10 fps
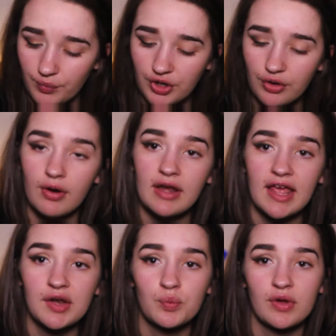We're going
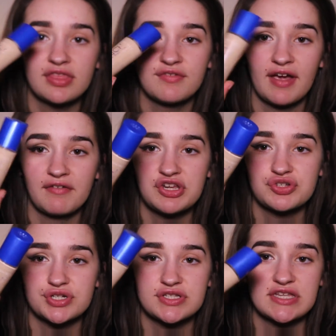in with the very
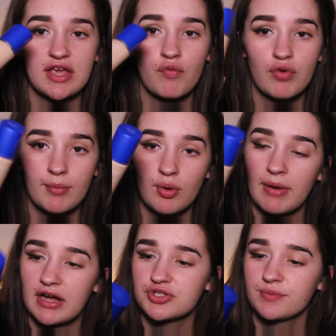trusty Rimmel
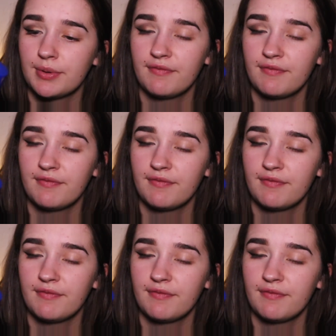Match